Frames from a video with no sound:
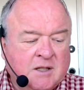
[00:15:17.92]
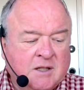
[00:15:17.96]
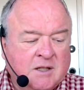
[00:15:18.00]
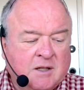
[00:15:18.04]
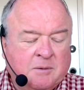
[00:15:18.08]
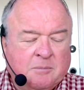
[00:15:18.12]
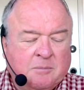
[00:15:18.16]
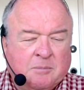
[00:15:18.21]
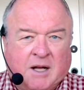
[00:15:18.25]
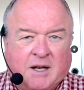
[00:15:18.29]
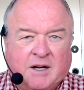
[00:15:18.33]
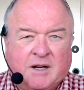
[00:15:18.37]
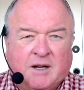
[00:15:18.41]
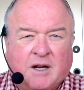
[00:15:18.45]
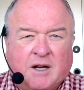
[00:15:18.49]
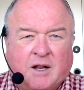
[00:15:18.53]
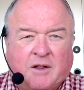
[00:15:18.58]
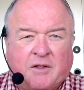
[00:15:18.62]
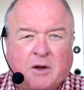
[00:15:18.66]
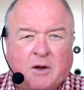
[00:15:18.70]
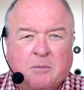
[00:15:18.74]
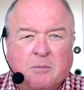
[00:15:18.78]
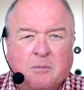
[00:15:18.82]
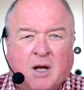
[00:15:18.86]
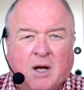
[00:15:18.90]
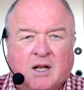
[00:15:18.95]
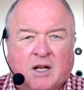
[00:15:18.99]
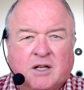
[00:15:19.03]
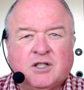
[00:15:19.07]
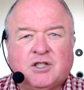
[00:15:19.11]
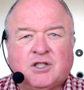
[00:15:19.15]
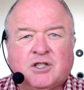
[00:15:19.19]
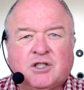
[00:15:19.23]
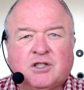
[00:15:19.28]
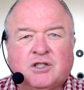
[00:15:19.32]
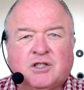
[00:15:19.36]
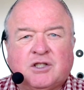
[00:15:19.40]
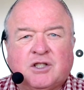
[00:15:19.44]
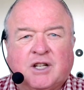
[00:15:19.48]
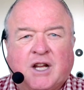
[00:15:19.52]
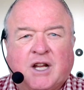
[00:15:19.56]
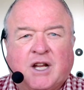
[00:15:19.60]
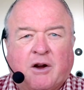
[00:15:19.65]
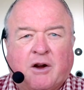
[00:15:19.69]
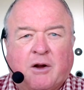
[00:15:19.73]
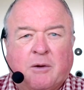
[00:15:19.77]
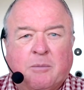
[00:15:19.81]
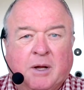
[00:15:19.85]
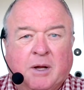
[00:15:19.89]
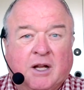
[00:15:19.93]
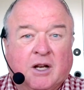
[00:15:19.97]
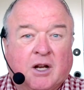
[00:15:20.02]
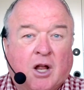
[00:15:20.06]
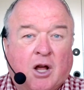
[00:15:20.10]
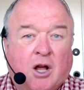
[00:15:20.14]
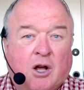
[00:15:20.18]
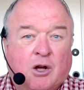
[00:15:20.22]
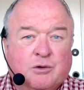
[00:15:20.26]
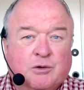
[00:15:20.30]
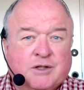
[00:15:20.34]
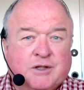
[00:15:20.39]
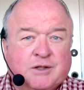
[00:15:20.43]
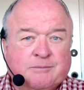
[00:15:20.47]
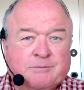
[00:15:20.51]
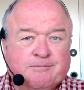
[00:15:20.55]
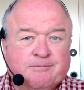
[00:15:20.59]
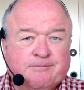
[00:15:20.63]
but nothing much to carry big loads.